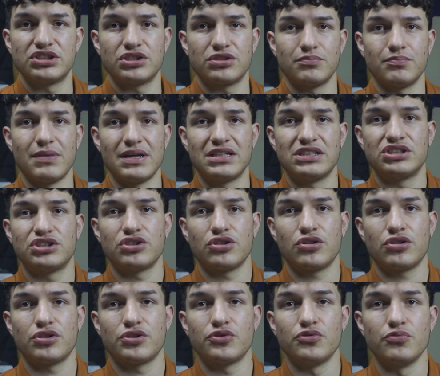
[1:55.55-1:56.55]
make
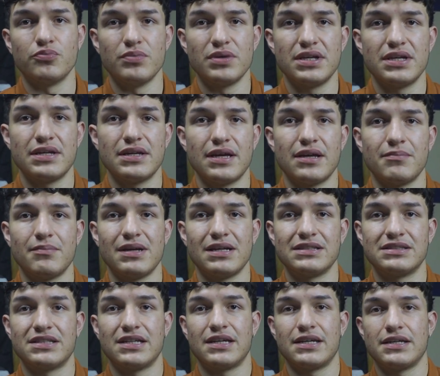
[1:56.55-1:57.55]
sure you meet and
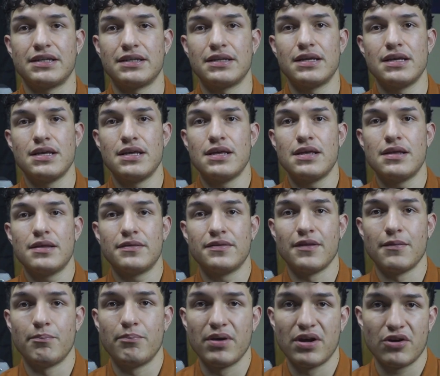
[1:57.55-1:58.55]
maintain
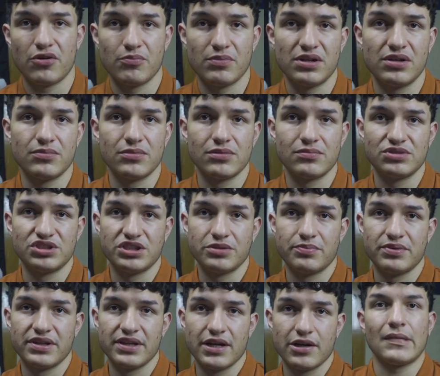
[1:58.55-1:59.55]
the bare minimum
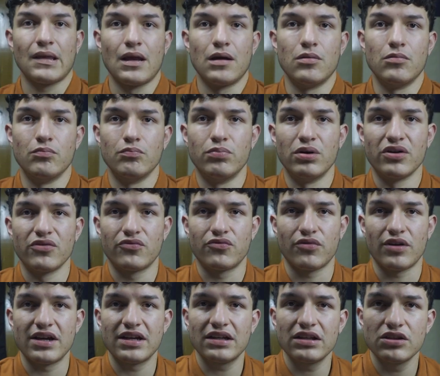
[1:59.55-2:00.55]
GPA. But
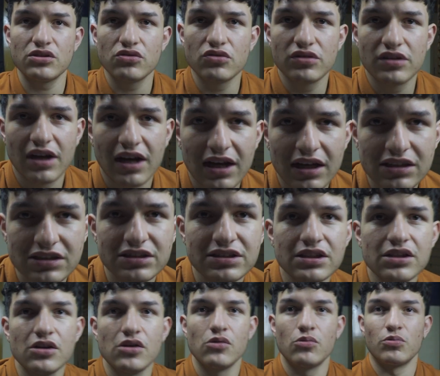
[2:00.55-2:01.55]
frankly, you guys,
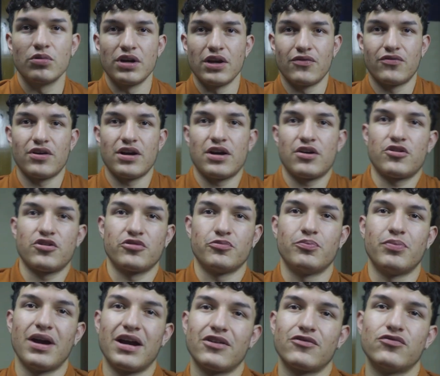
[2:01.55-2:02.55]
whenever I heard
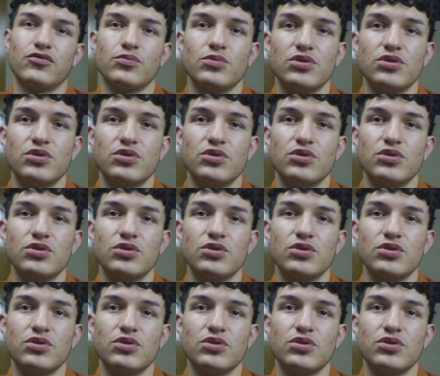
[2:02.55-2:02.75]
back from